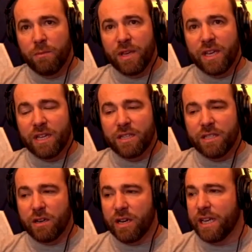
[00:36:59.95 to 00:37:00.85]
because
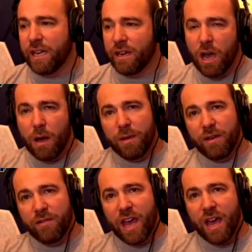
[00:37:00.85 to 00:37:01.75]
you're going to get a copy
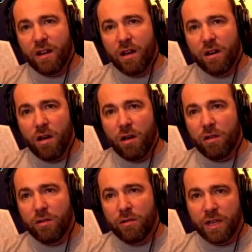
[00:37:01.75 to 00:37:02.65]
of that on
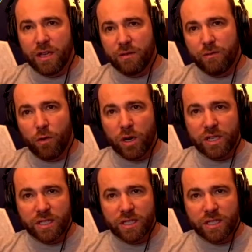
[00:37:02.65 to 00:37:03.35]
all the forks